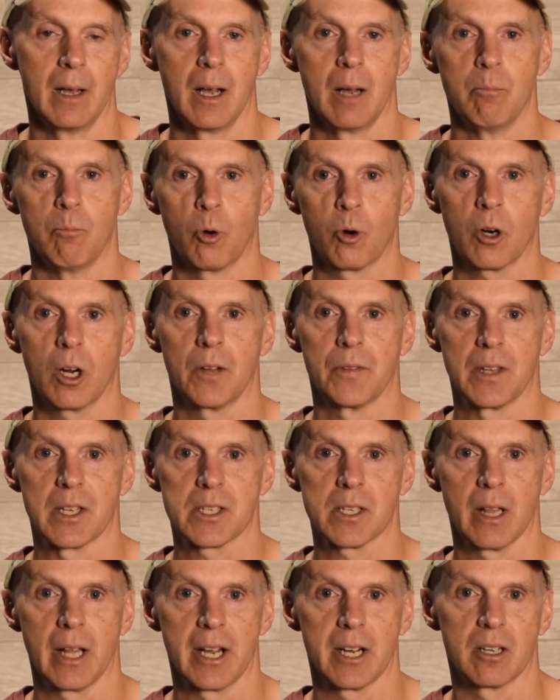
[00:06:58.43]
More on
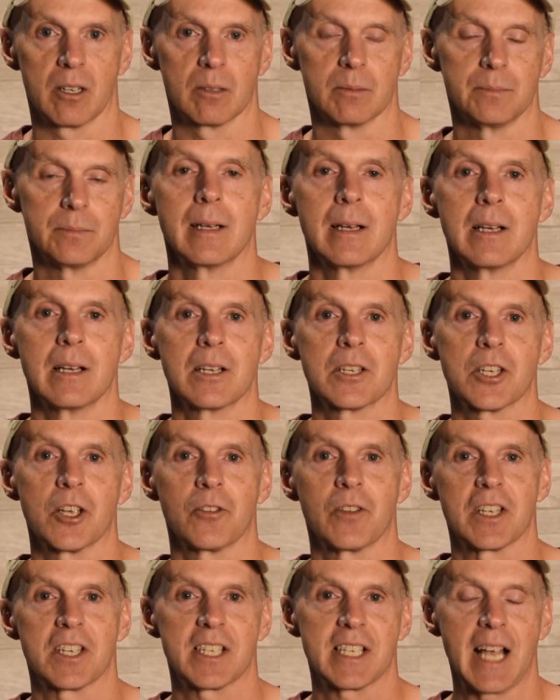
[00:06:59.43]
this later. So
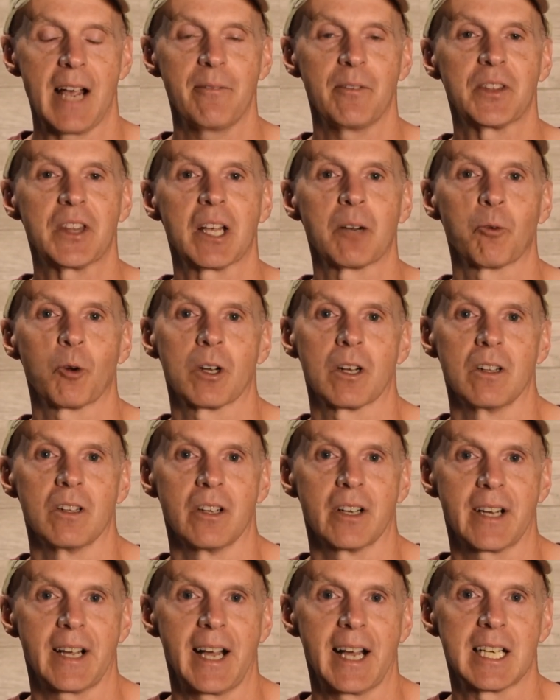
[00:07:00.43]
the seventh thing we're going to
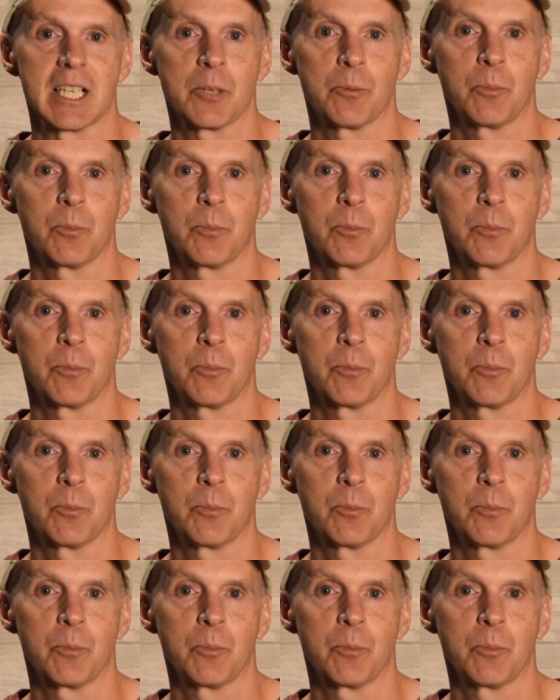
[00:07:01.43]
look at is